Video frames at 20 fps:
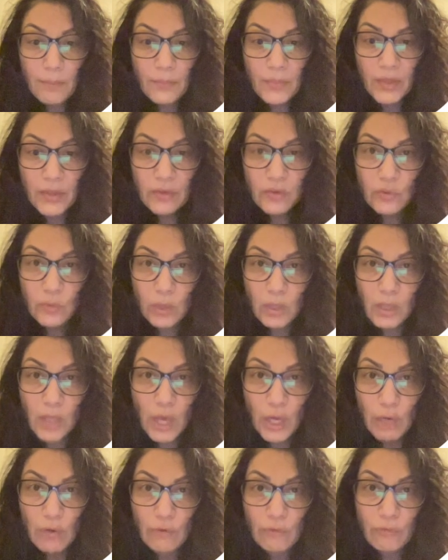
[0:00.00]
they do a
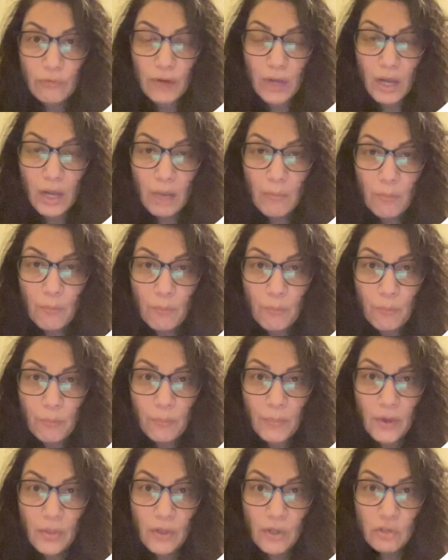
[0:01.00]
lot of
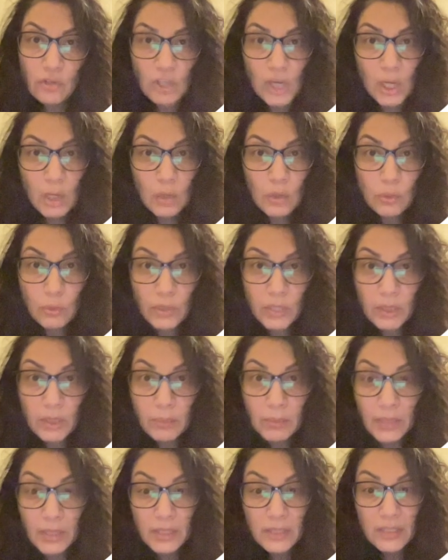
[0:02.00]
mother-child
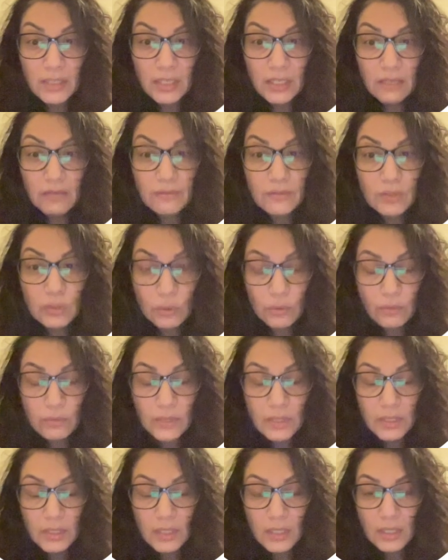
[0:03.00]
rehabilitative
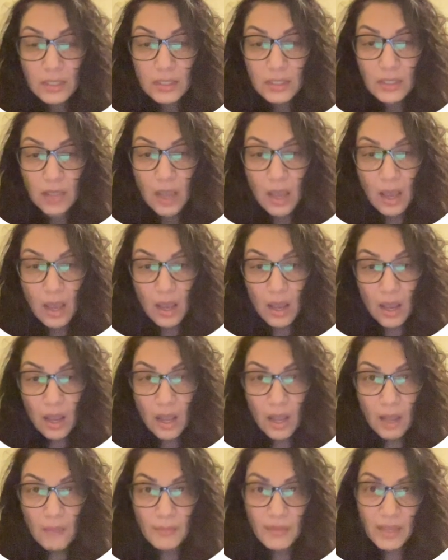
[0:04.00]
services.
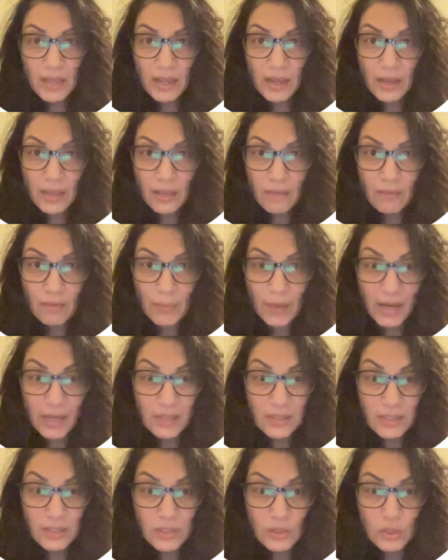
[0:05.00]
They give them
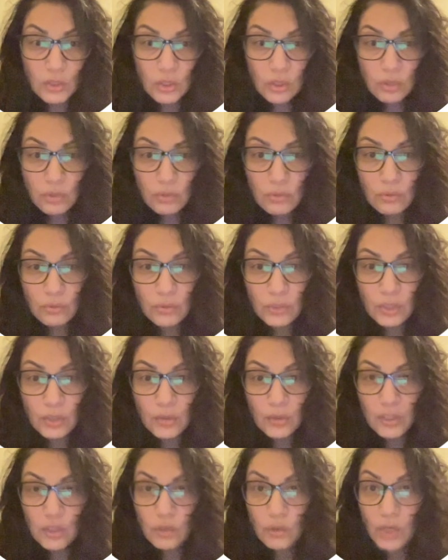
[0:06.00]
access to,
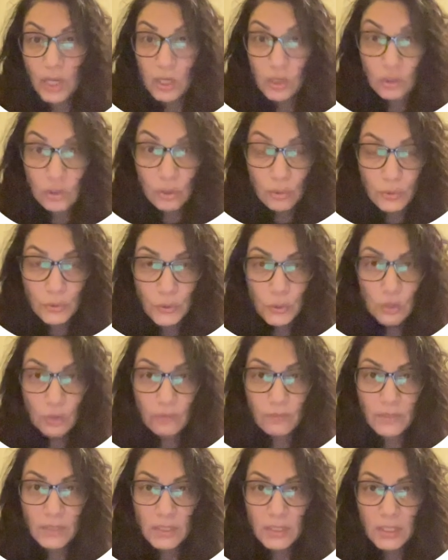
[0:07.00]
educational
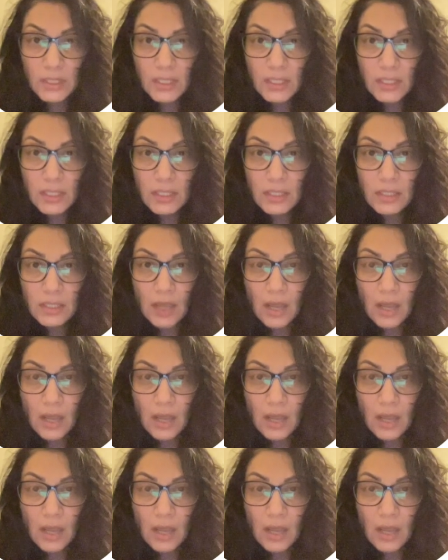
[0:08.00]
services,